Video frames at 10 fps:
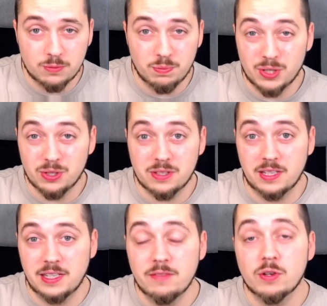because
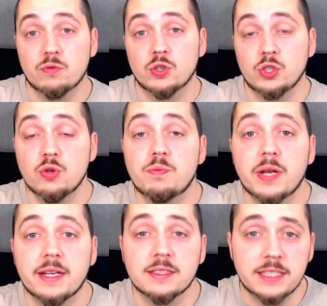even for new
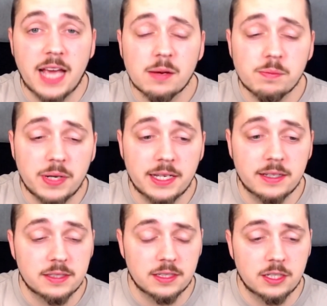players, young
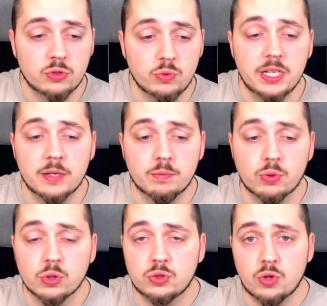players, it is really
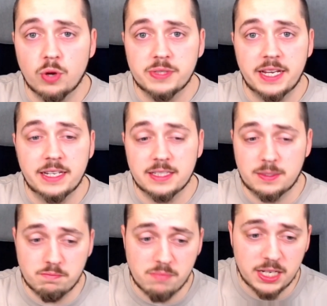important to obtain as
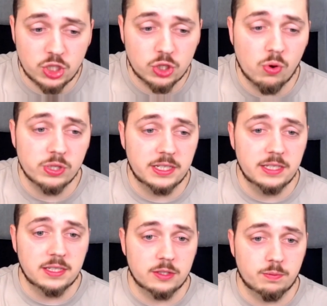much gold
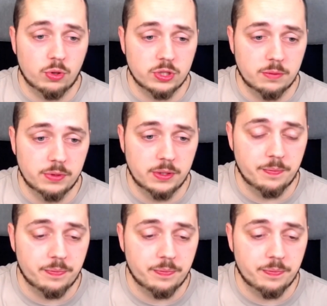keys as possible.